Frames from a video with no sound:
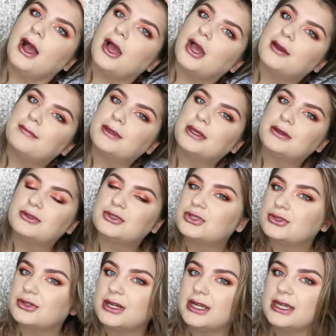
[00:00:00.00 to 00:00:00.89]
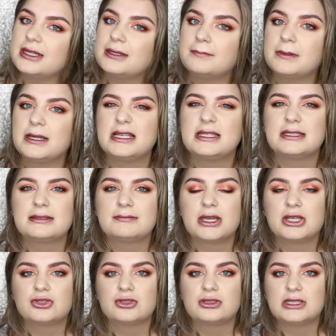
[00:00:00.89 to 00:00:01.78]
I hope you enjoyed. Please
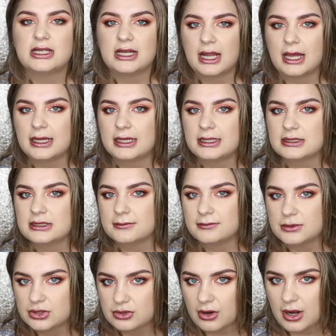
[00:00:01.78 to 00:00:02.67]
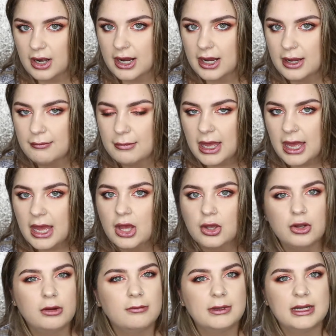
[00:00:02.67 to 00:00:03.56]
make sure to like and subscribe,
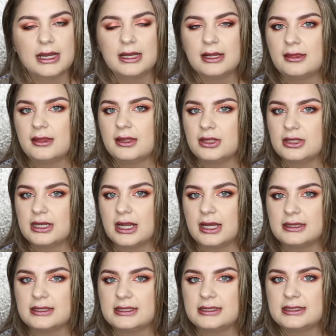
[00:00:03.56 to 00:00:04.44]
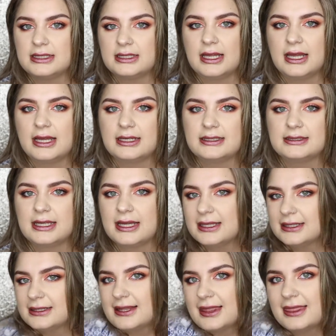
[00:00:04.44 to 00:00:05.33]
comment anything you'd like to see next,
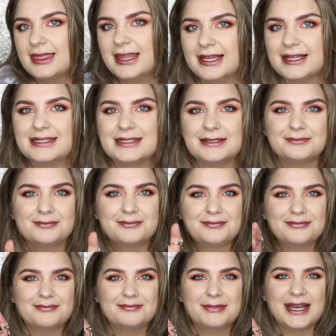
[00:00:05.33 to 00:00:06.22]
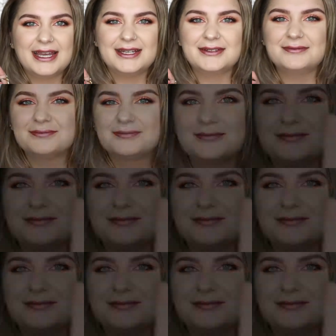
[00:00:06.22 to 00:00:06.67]
and thanks. Bye.